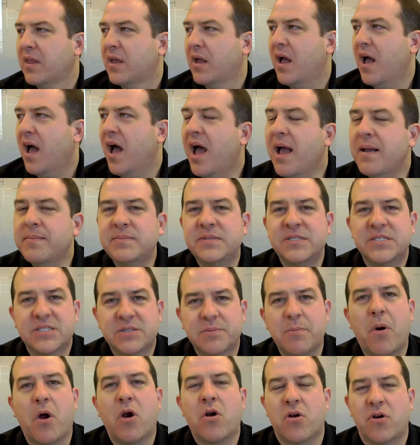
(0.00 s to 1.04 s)
I'm
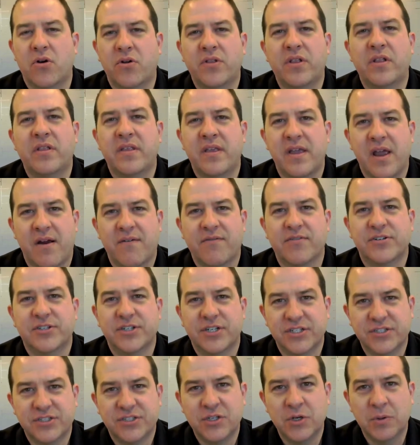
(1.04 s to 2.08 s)
smarter than the average
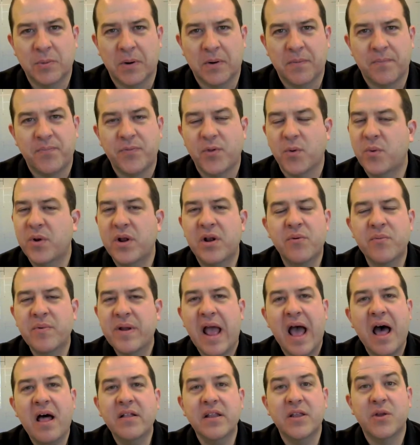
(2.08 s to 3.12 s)
consumer. When in
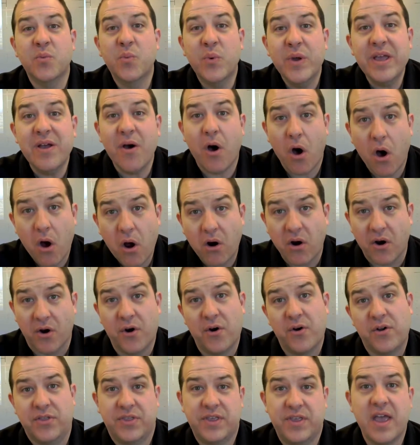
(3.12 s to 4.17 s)
reality, we
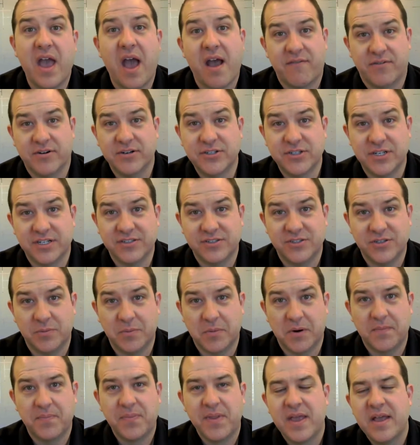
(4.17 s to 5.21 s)
are the average
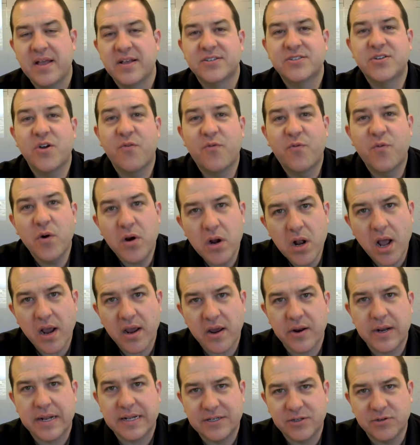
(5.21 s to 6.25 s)
consumer. So if we're not
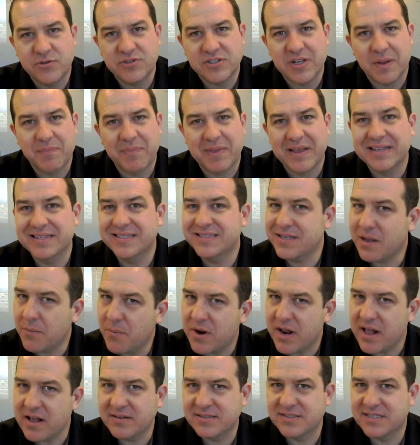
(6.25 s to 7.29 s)
going to do something,
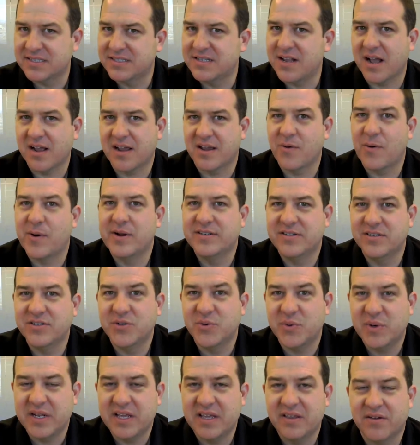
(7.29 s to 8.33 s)
someone else is not going to
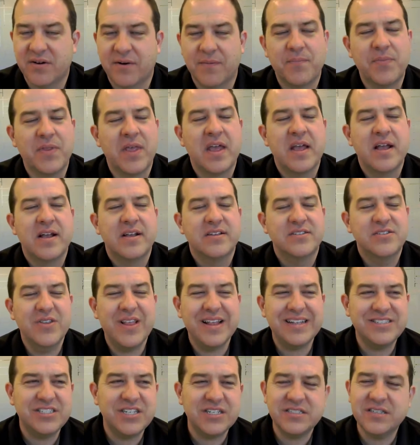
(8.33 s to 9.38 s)
do it either. So
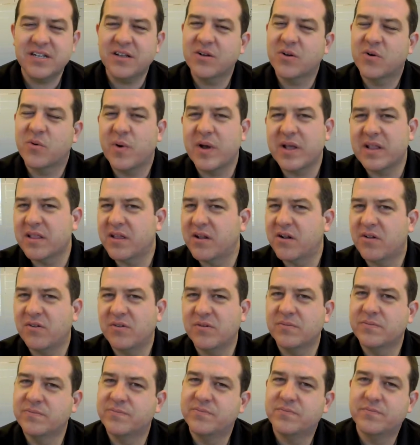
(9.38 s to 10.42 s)
that's just a quick
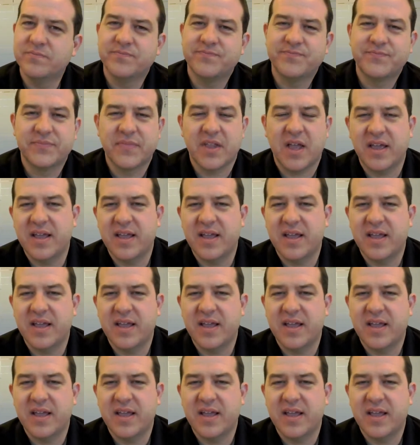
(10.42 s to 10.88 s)
little, I